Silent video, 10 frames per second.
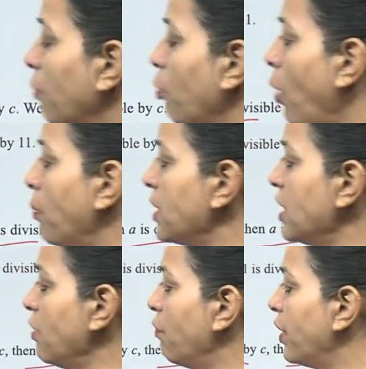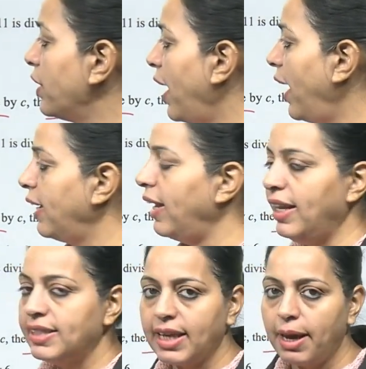the property with an
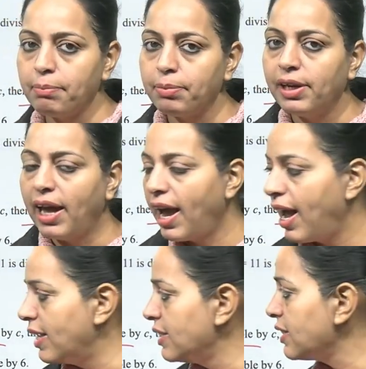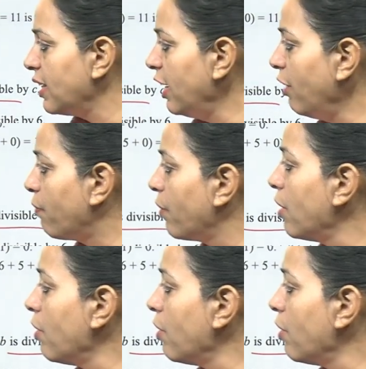example as if